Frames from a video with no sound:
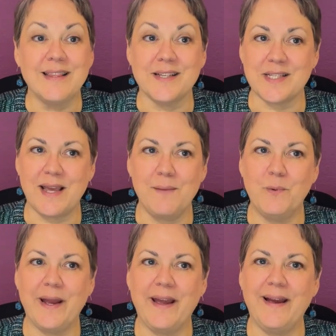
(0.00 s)
The same
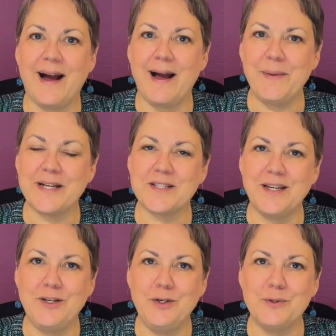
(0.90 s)
way I'm
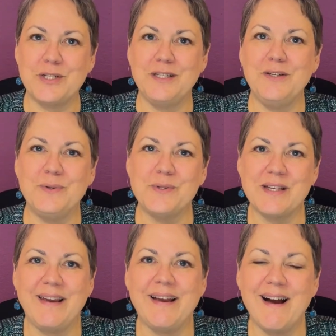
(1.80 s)
asking you to use
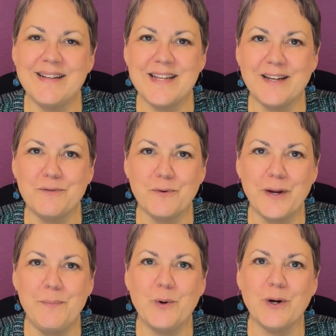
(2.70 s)
a content
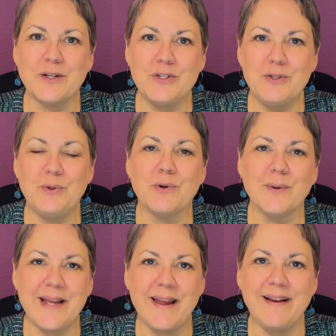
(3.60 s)
framework to
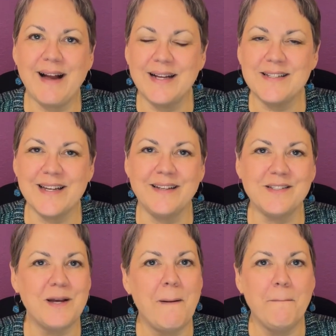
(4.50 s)
create
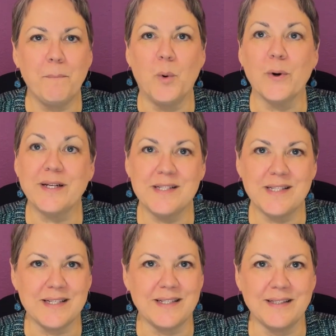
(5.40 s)
content more
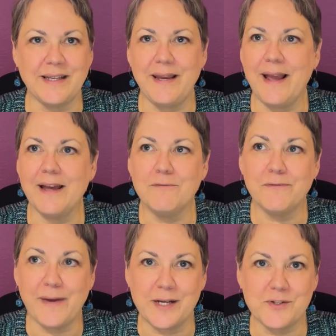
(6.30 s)
consistently and
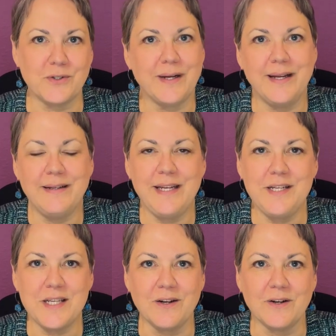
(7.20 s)
faster and
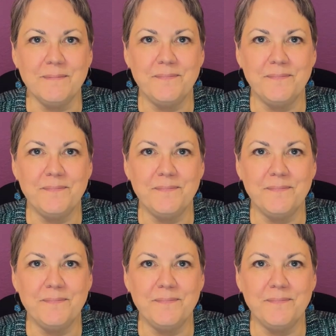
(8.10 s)
easier.